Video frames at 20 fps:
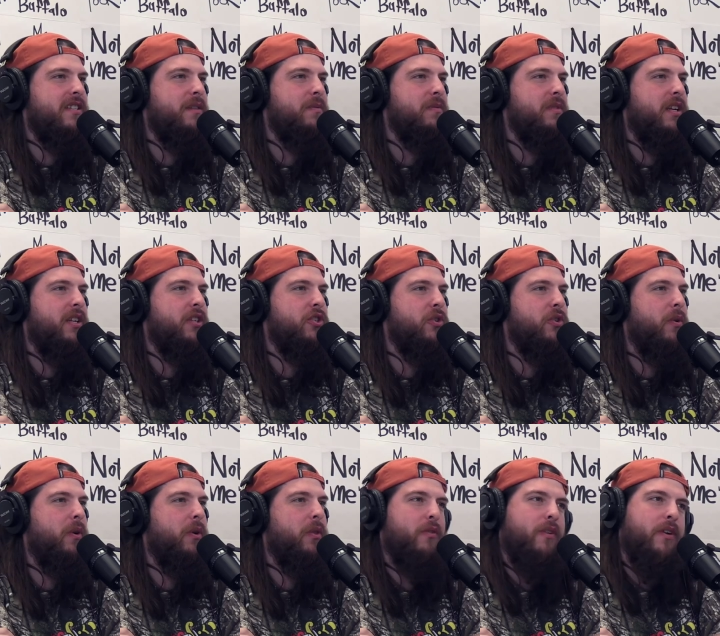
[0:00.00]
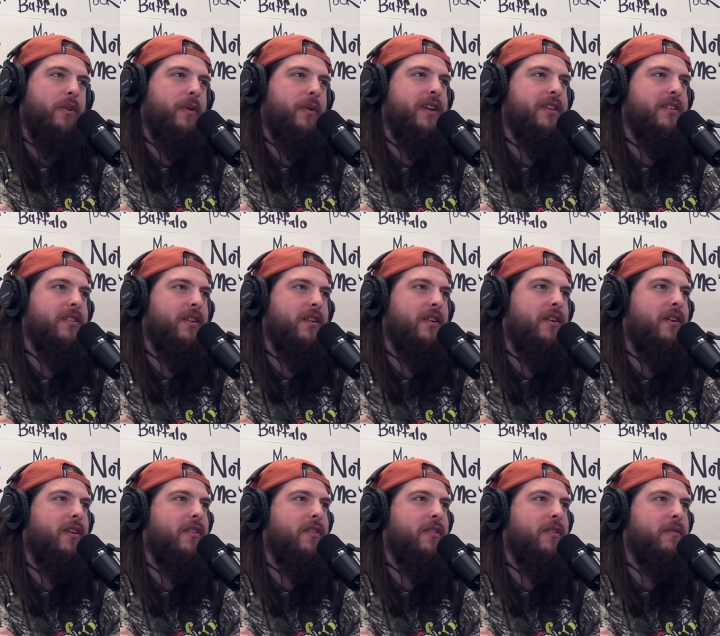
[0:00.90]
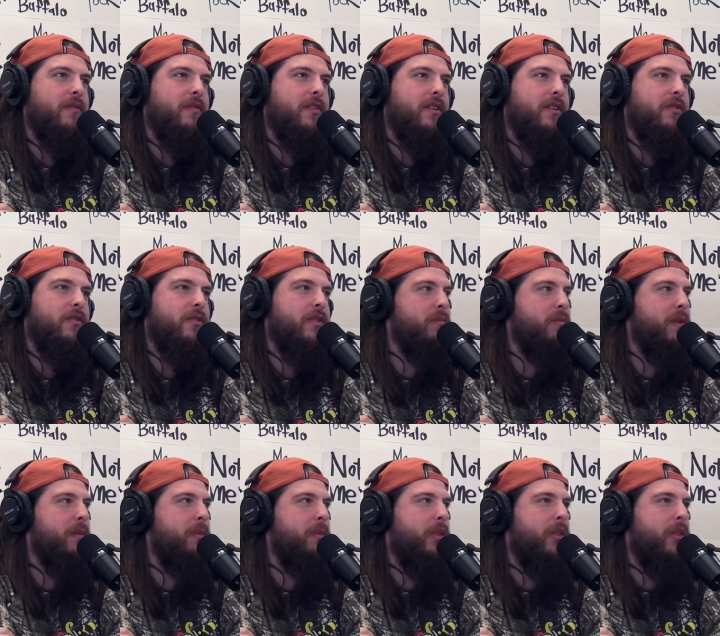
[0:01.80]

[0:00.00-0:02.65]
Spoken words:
It seems like short 308's a little harder to do than